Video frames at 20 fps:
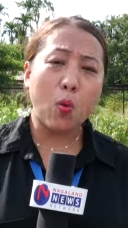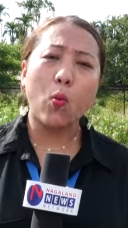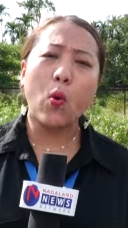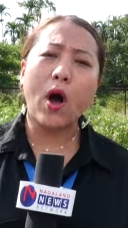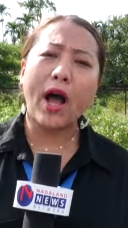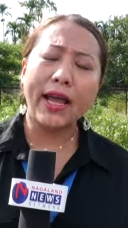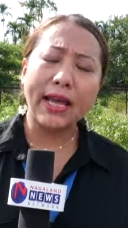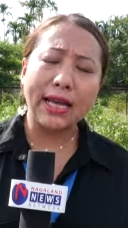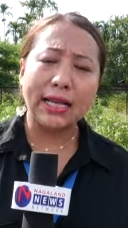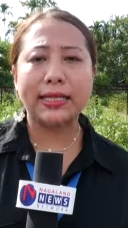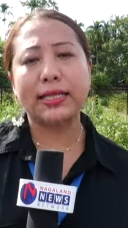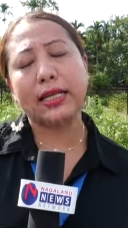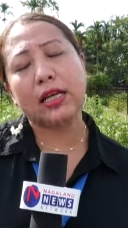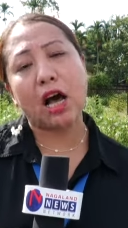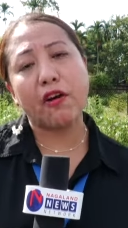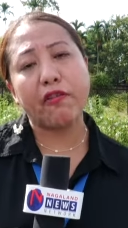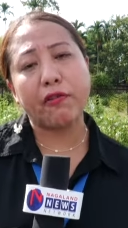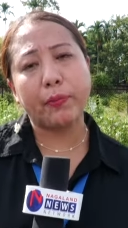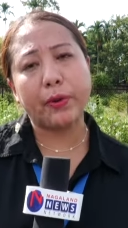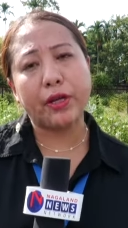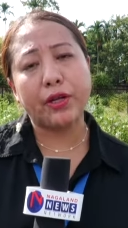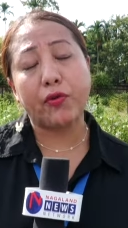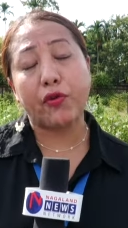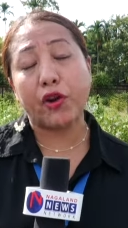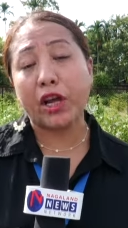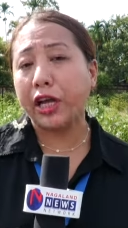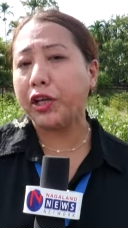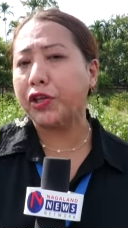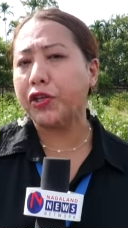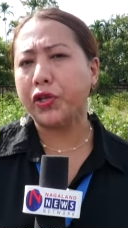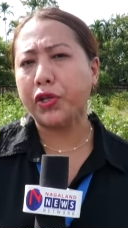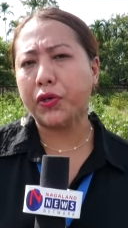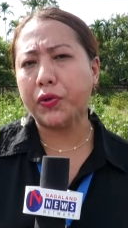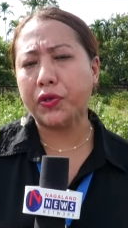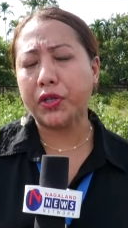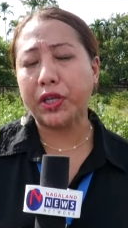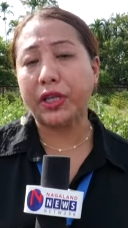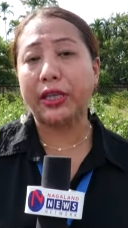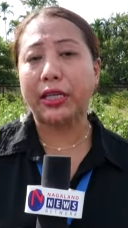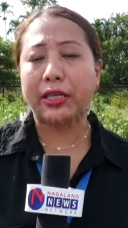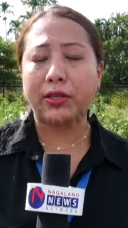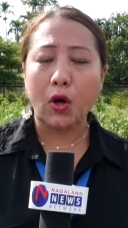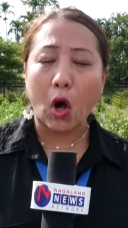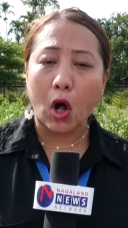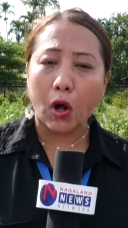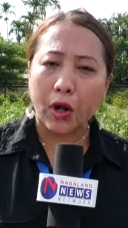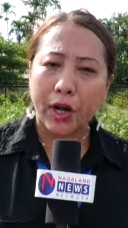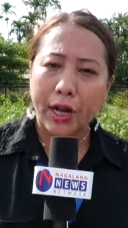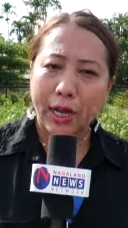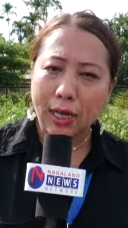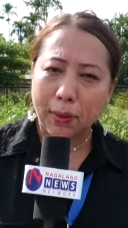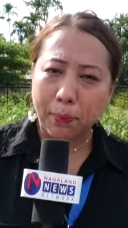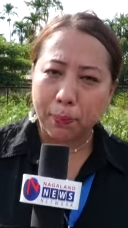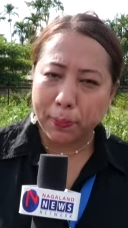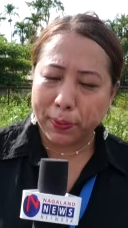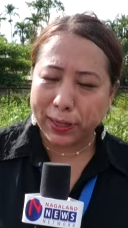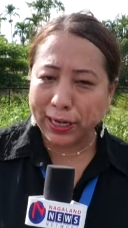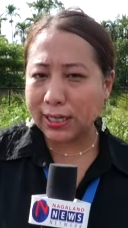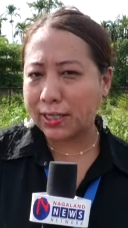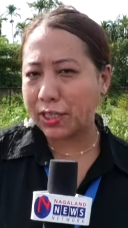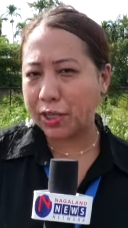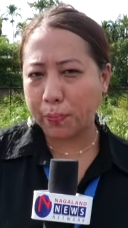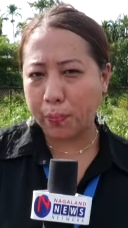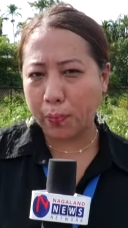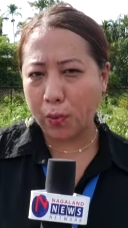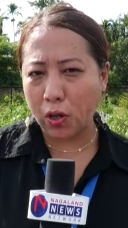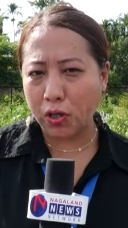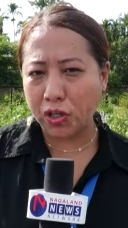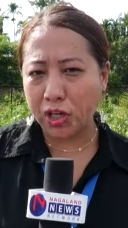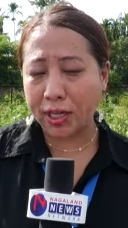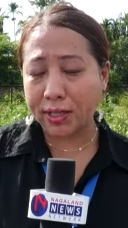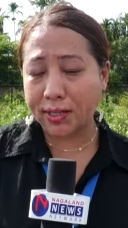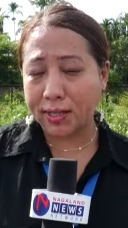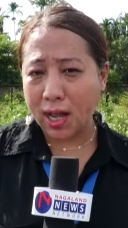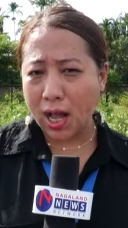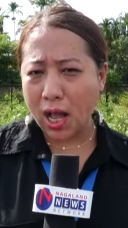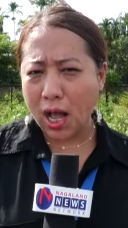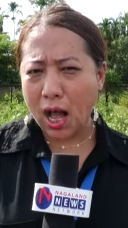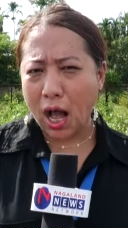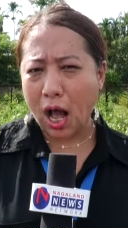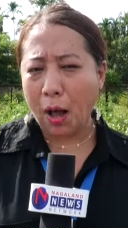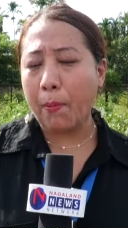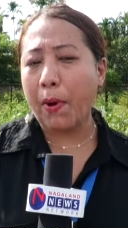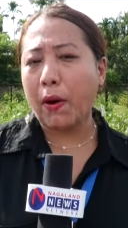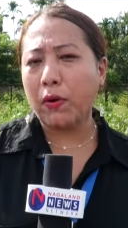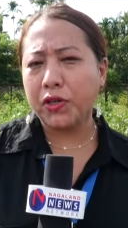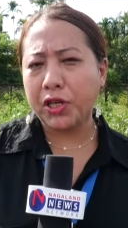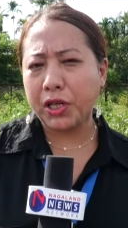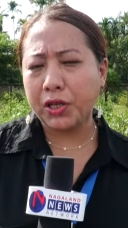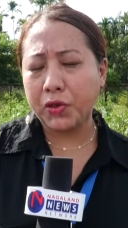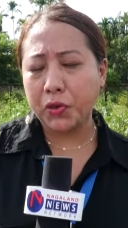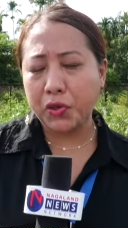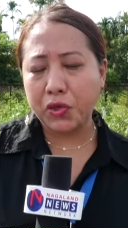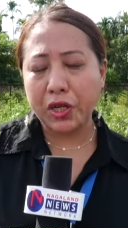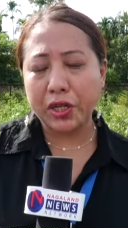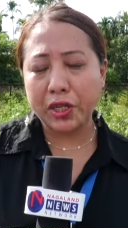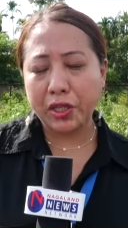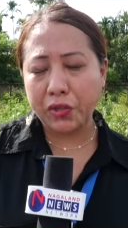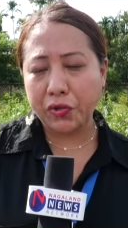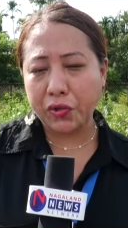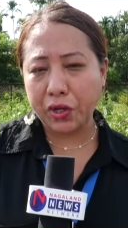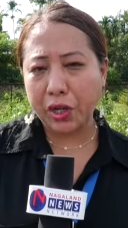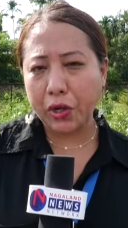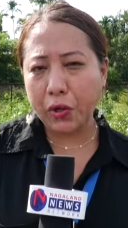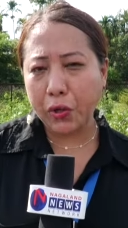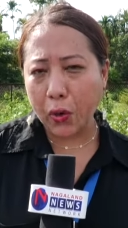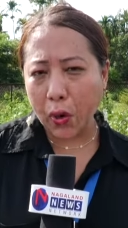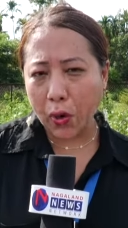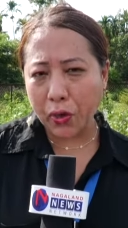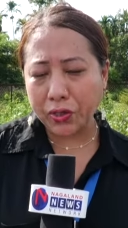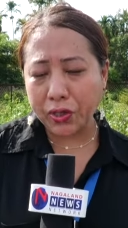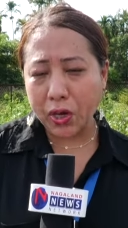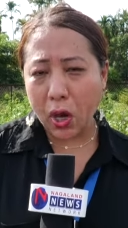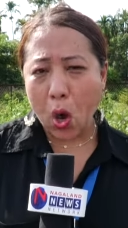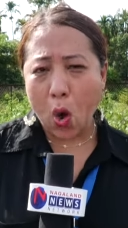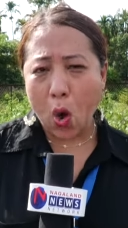why is the government reintroducing these already completed projects amounting to 33 crores?